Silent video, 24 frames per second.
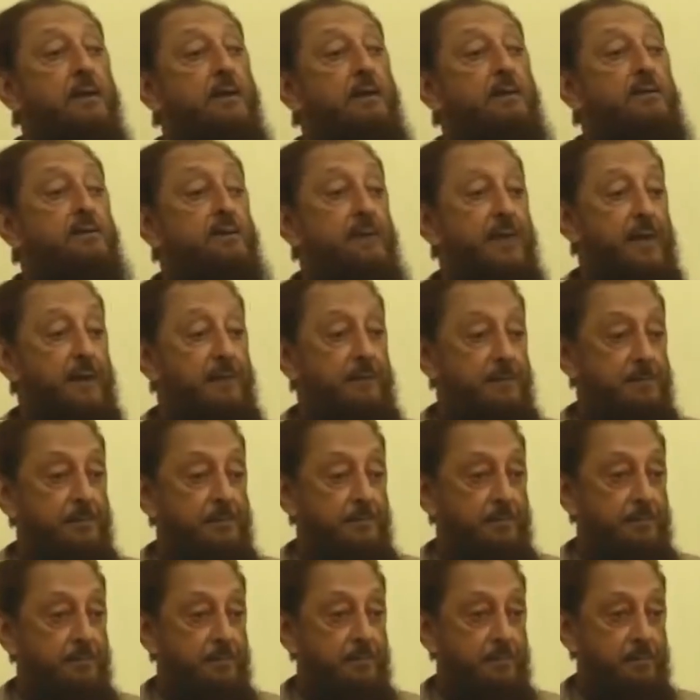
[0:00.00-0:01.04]
Sam,
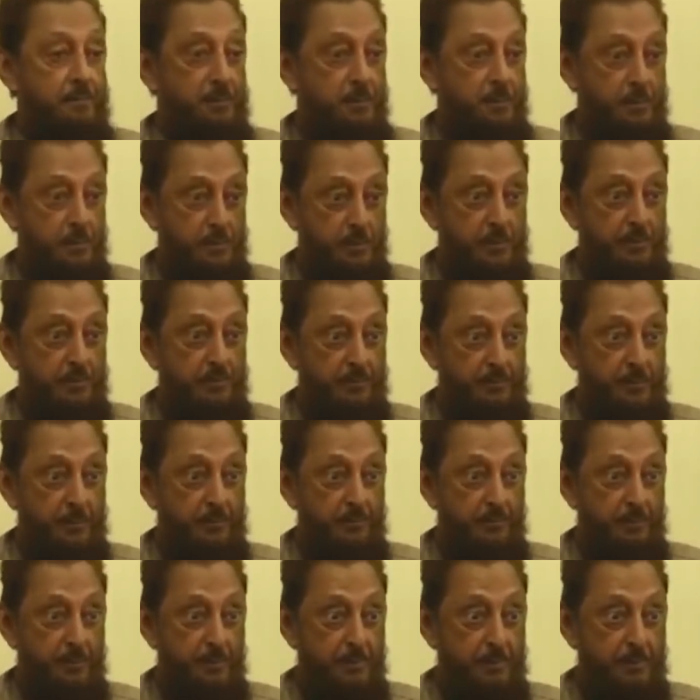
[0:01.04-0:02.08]
the US
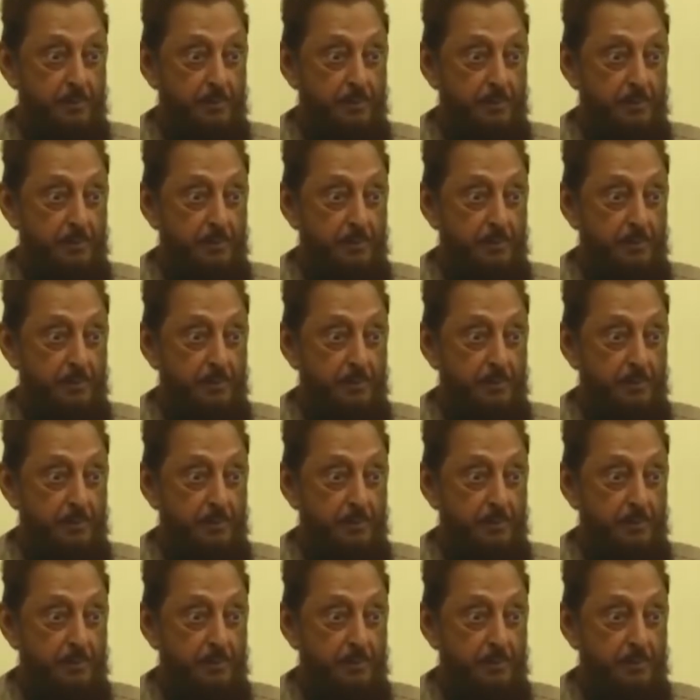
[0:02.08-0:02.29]
government,